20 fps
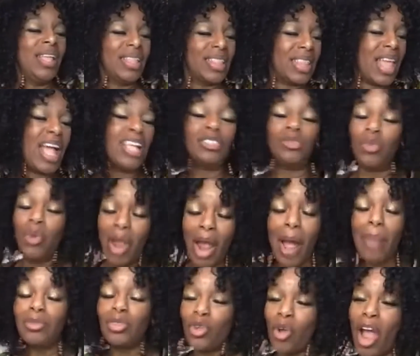That's
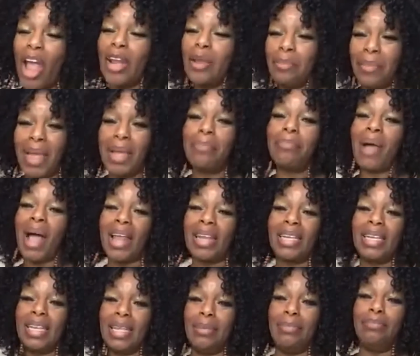where I'm trying to make my
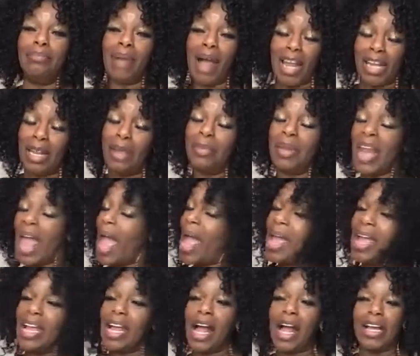
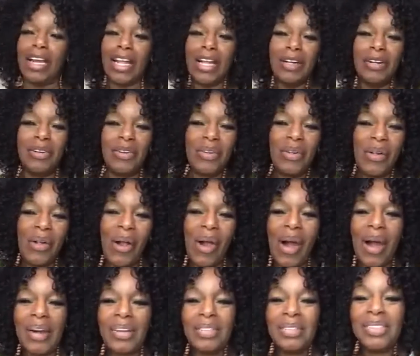lemonade, honey.
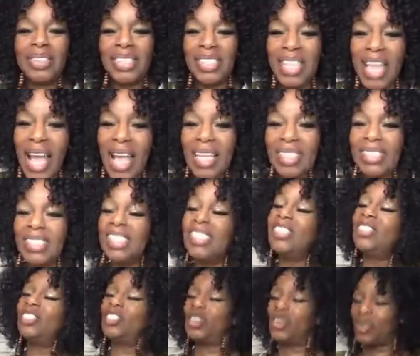Yes,
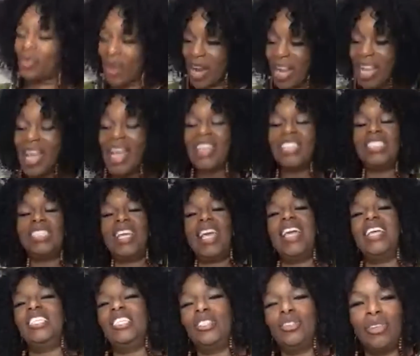it is a great
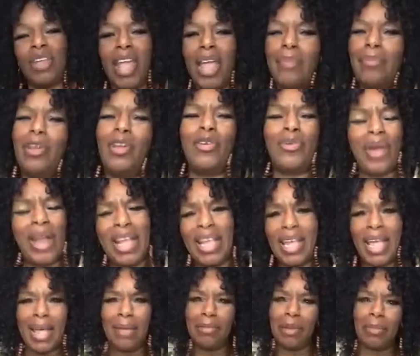educational game, a great
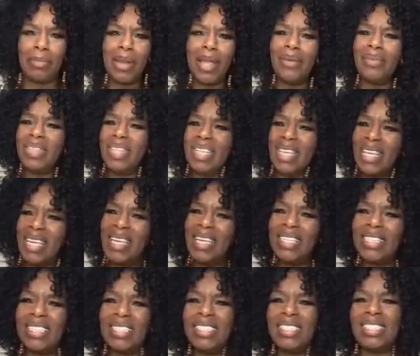game to play with the
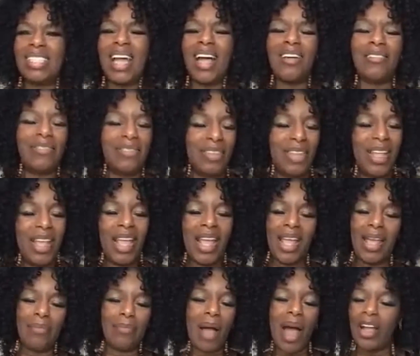kids and stuff.
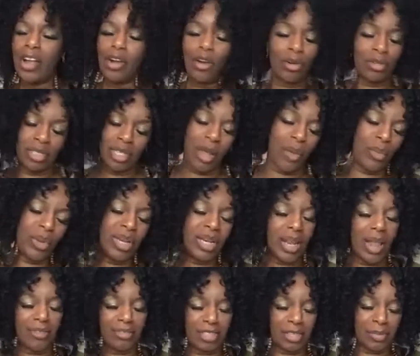And my girls, well, we
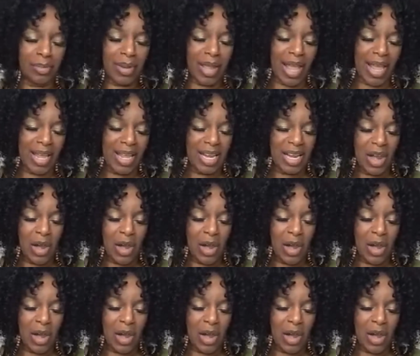love to play.